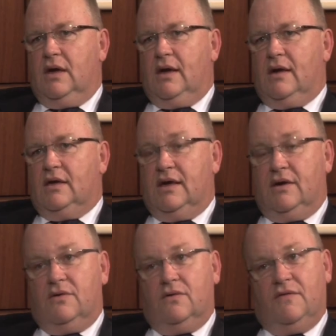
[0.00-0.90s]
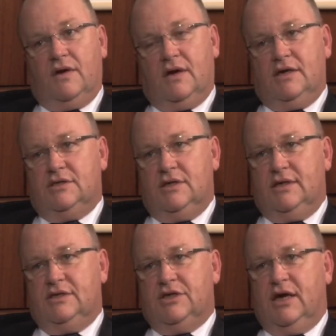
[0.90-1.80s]
Uh, technical, vocational and
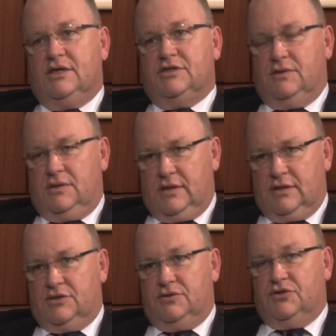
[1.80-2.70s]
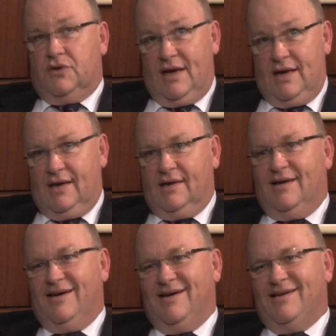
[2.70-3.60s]
educational and training
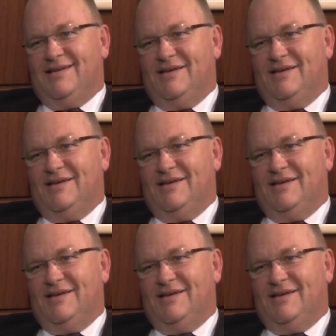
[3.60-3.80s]
uh,